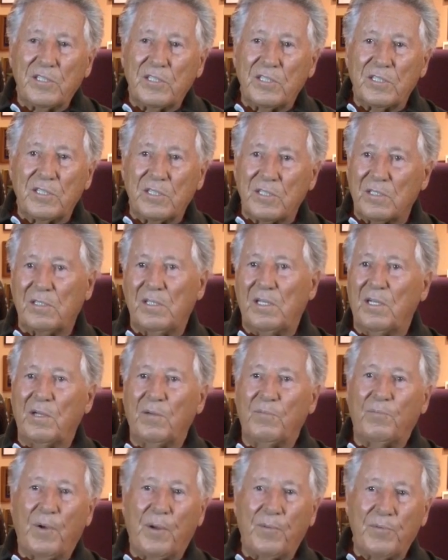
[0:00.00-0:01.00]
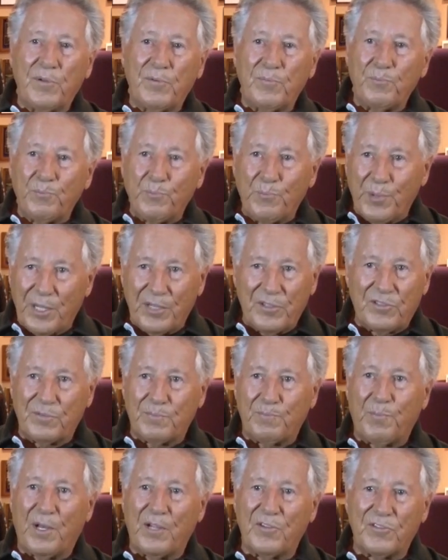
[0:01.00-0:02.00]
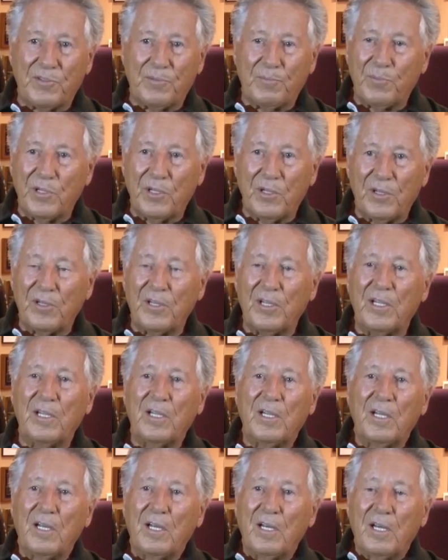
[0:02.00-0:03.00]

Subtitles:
his probably best possibility